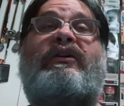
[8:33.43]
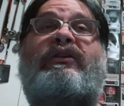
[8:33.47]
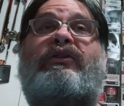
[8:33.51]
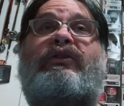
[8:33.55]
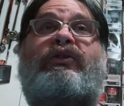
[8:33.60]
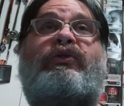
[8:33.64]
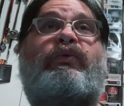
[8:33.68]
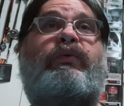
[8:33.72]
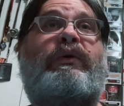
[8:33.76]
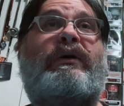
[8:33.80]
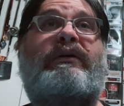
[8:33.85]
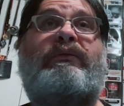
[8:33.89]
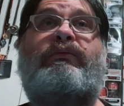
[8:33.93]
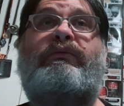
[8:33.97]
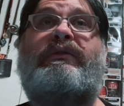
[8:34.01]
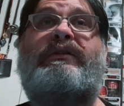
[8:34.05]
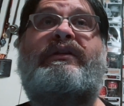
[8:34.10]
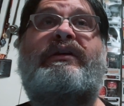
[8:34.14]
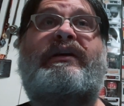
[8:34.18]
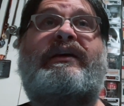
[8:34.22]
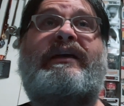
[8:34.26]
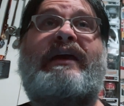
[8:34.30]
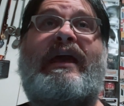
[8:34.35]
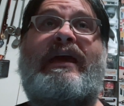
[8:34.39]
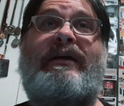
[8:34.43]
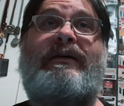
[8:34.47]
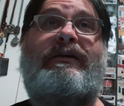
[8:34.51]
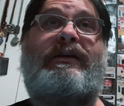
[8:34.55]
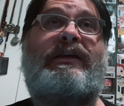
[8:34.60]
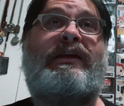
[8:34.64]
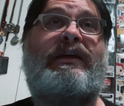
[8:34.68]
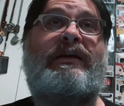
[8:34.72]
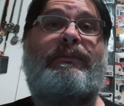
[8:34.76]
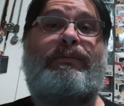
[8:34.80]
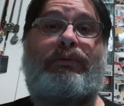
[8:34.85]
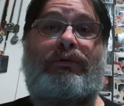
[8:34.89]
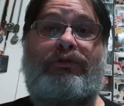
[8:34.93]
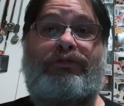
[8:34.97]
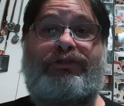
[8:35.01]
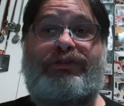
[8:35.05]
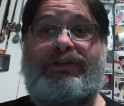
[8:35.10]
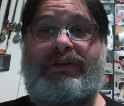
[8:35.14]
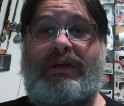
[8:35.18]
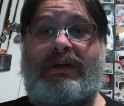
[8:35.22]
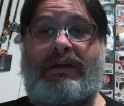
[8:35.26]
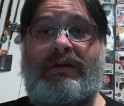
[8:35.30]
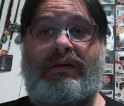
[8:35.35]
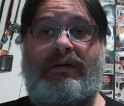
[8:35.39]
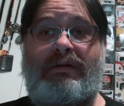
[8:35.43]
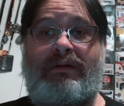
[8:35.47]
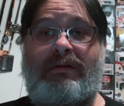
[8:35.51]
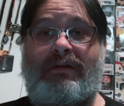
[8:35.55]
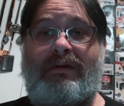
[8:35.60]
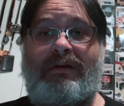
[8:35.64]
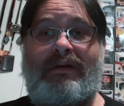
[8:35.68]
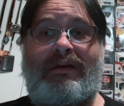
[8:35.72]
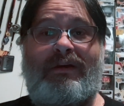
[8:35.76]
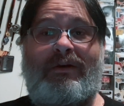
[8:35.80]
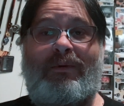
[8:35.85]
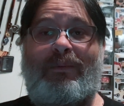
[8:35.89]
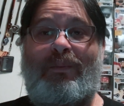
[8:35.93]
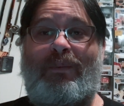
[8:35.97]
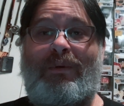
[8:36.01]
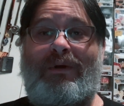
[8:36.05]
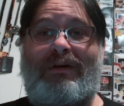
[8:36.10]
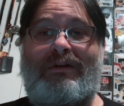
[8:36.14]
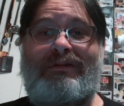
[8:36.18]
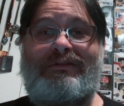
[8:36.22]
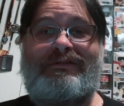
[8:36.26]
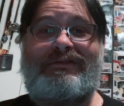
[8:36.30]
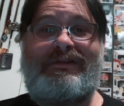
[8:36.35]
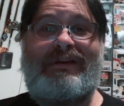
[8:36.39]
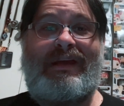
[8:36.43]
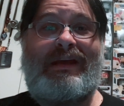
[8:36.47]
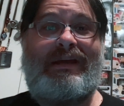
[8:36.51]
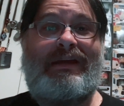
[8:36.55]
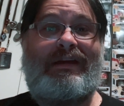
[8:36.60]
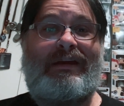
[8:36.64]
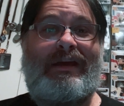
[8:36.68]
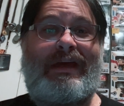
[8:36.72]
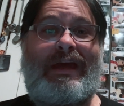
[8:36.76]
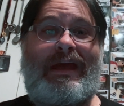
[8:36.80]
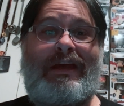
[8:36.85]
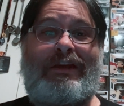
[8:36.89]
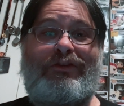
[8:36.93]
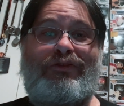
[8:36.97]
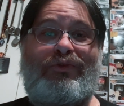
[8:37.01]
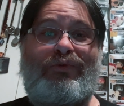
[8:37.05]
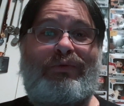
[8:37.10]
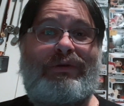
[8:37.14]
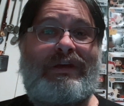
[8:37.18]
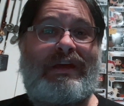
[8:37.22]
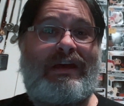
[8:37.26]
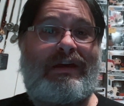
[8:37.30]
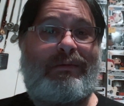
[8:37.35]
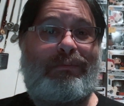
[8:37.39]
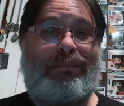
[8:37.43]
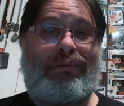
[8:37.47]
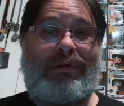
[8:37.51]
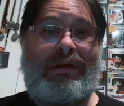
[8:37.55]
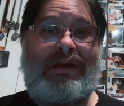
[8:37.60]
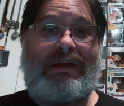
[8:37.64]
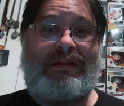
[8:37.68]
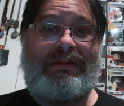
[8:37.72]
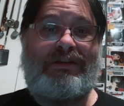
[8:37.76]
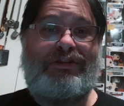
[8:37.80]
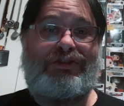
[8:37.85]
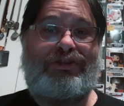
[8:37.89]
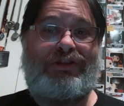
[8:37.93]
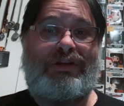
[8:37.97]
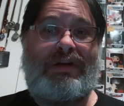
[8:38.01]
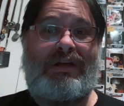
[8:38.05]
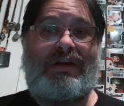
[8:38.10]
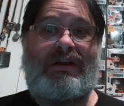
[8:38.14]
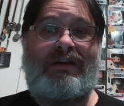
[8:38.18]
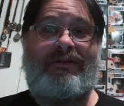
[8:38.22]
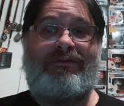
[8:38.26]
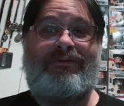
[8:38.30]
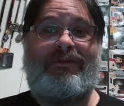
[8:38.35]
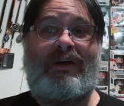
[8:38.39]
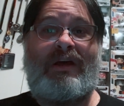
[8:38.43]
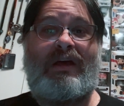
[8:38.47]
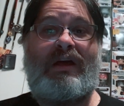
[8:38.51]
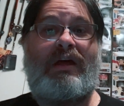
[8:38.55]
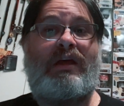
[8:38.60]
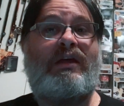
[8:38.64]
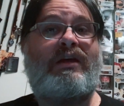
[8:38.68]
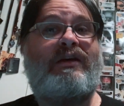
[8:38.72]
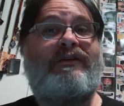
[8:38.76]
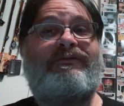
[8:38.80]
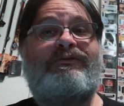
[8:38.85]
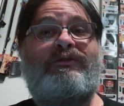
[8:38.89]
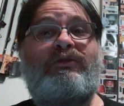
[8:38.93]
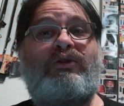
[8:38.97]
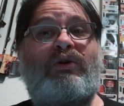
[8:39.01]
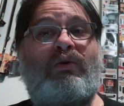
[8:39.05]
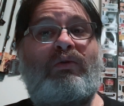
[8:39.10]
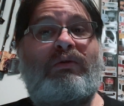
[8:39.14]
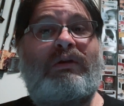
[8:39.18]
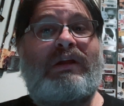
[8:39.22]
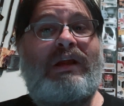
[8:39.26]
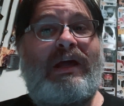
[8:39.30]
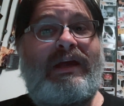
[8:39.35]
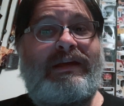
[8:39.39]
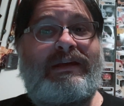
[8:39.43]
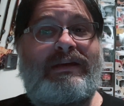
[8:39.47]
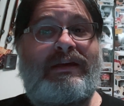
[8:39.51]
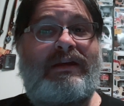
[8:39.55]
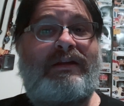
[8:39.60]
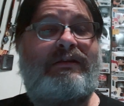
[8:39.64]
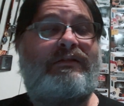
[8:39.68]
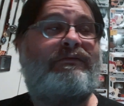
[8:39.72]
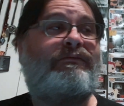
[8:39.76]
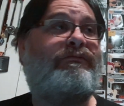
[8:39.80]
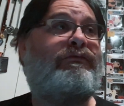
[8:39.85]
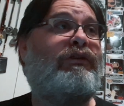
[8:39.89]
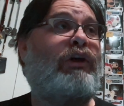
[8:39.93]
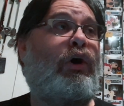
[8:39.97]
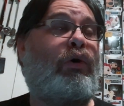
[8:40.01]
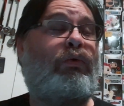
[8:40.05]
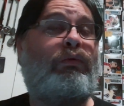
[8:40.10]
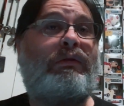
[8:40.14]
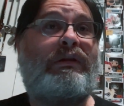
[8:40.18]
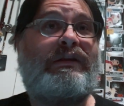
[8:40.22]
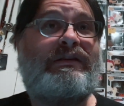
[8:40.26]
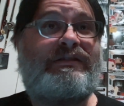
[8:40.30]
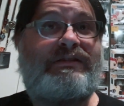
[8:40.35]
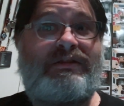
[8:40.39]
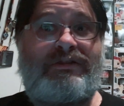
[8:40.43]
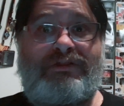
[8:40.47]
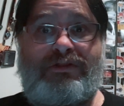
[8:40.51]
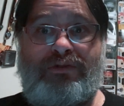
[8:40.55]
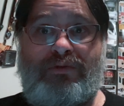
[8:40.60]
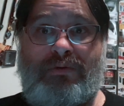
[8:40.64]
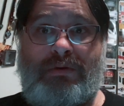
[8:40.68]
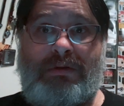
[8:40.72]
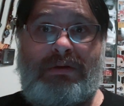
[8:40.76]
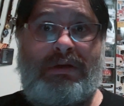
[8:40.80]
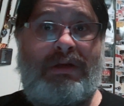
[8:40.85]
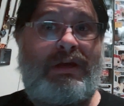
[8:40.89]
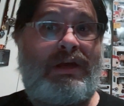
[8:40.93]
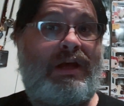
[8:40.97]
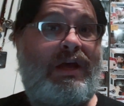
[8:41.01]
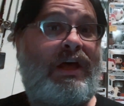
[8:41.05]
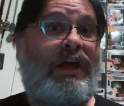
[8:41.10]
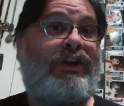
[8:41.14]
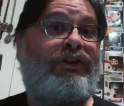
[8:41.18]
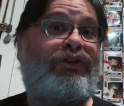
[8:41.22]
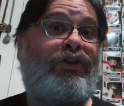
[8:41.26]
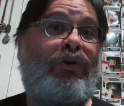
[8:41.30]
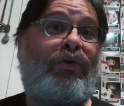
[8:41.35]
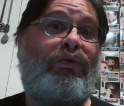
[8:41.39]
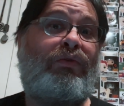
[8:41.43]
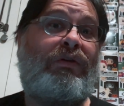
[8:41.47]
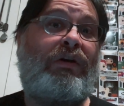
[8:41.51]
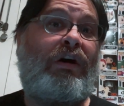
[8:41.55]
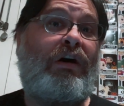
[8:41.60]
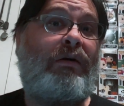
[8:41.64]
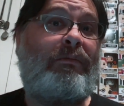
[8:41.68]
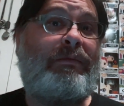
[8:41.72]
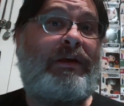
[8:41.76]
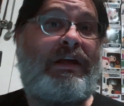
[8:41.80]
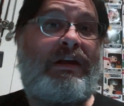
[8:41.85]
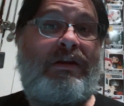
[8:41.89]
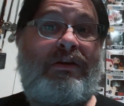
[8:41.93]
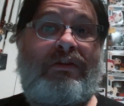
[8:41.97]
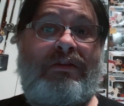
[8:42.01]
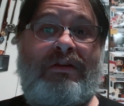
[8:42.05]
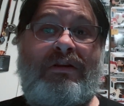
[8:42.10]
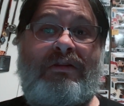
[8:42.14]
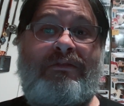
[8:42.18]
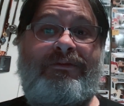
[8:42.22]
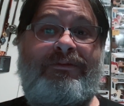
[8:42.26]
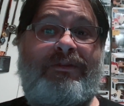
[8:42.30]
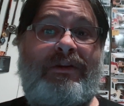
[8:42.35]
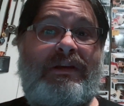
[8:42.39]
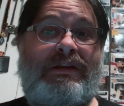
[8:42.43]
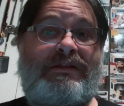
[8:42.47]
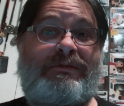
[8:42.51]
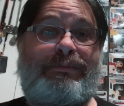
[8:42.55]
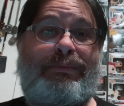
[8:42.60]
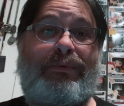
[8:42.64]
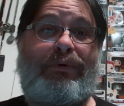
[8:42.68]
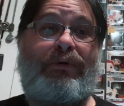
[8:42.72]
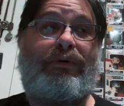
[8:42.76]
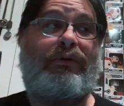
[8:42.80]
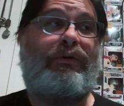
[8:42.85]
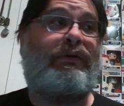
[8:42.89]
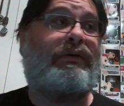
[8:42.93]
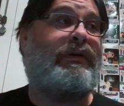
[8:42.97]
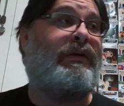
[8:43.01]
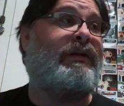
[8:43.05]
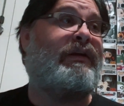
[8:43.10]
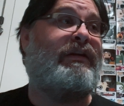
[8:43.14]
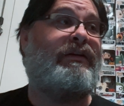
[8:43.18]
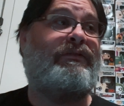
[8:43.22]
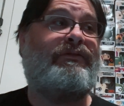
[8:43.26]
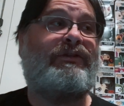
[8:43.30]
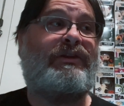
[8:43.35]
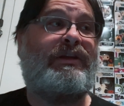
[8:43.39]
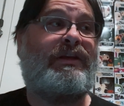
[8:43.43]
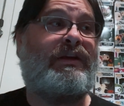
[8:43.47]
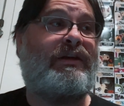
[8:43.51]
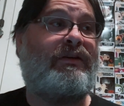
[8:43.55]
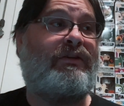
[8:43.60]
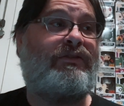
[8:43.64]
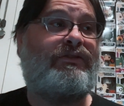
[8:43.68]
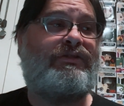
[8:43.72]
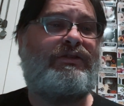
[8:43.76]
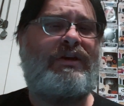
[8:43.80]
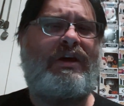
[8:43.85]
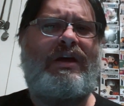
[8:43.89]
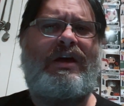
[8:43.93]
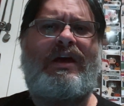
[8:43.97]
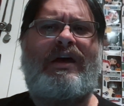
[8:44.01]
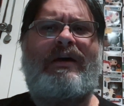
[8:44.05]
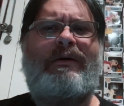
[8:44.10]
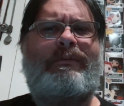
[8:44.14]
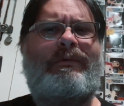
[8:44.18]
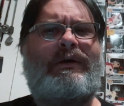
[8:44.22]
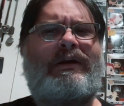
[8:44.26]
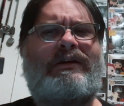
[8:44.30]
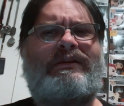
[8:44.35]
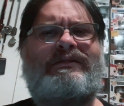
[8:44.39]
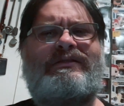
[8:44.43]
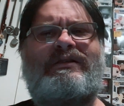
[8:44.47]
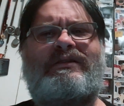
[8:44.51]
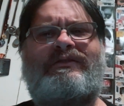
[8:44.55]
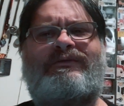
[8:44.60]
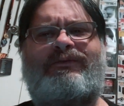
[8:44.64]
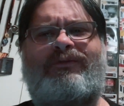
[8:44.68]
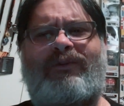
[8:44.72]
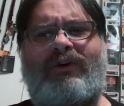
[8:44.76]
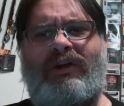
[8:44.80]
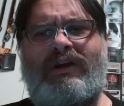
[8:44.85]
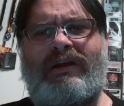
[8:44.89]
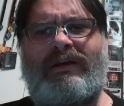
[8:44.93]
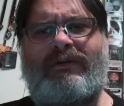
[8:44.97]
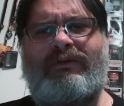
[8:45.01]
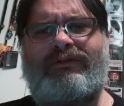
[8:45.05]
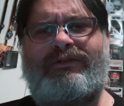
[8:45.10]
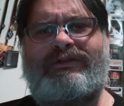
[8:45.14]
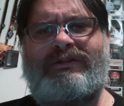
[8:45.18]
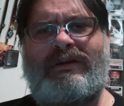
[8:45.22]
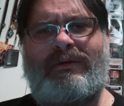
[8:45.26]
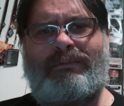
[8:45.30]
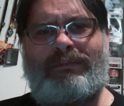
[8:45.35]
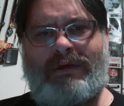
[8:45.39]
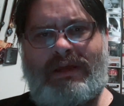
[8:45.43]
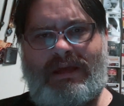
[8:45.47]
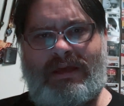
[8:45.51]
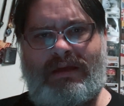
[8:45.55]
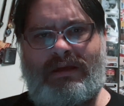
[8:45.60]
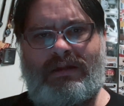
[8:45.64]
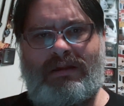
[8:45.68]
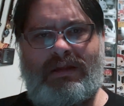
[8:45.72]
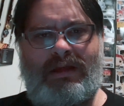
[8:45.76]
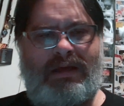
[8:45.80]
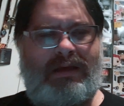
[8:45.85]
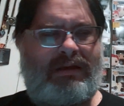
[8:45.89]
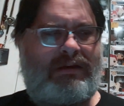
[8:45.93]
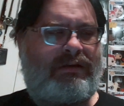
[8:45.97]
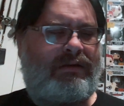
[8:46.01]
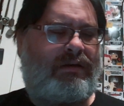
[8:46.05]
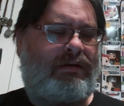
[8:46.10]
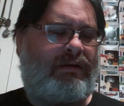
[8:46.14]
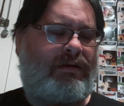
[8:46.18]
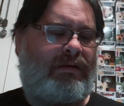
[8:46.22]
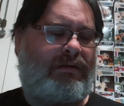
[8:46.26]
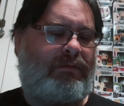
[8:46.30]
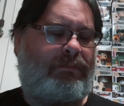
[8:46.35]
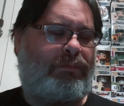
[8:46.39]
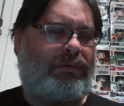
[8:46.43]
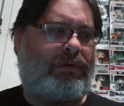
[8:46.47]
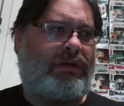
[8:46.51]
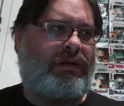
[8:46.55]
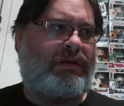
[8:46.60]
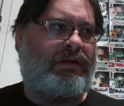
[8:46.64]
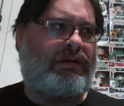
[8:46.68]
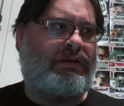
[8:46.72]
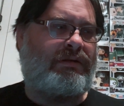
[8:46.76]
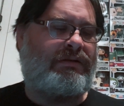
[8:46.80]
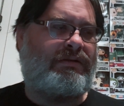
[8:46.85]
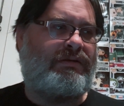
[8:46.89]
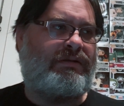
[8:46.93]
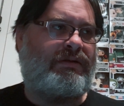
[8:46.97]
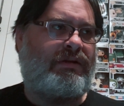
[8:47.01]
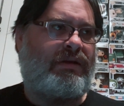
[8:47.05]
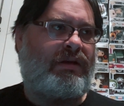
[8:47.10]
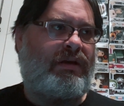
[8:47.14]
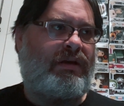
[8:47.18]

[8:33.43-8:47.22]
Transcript: Quit with the gatekeeper shit, where it's like, hey, you can't play this shit. If you don't like it, don't listen to it. Don't comment on their Facebook and everything else, because it's funny to me, like, because